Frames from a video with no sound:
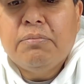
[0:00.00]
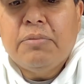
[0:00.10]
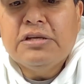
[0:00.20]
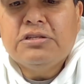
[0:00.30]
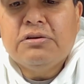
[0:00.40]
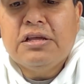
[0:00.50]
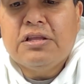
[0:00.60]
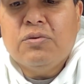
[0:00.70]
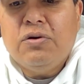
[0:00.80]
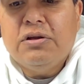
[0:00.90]
make sure that
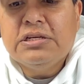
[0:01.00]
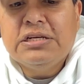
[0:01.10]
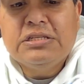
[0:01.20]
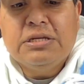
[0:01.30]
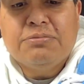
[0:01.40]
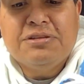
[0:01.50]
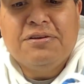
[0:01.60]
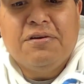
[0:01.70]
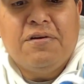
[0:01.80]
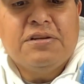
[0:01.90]
the quality is up to
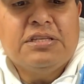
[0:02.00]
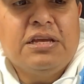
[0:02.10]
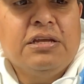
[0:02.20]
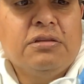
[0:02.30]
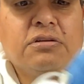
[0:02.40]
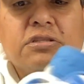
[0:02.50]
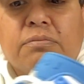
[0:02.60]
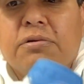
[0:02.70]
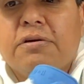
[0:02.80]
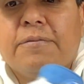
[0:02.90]
your standards.
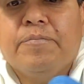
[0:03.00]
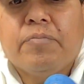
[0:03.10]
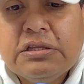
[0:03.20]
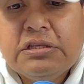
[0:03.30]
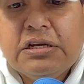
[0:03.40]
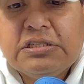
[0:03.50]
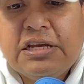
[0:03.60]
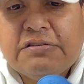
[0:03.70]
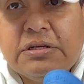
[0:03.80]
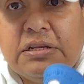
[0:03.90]
But it does have some